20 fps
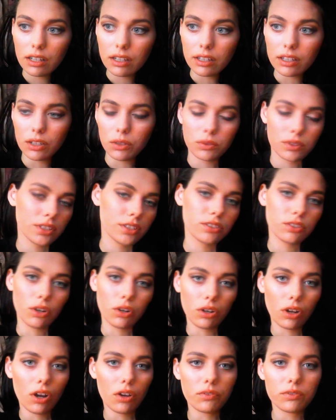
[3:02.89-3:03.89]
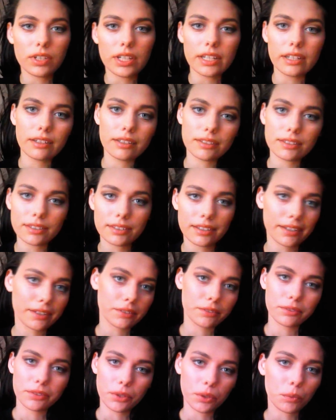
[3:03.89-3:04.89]
You know, to start off Negan's like
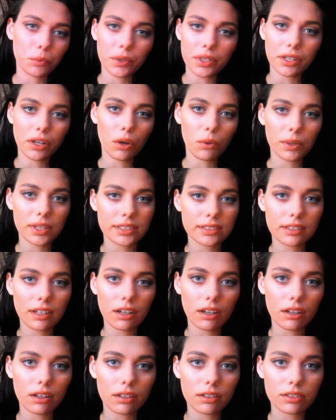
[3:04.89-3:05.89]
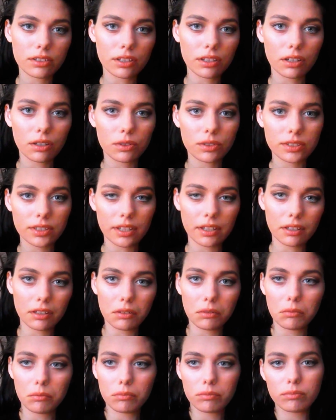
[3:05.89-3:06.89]
doing what he always does, you know,
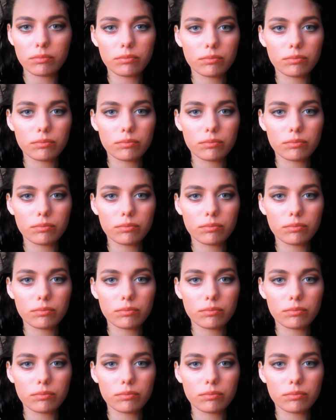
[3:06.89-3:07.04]
saying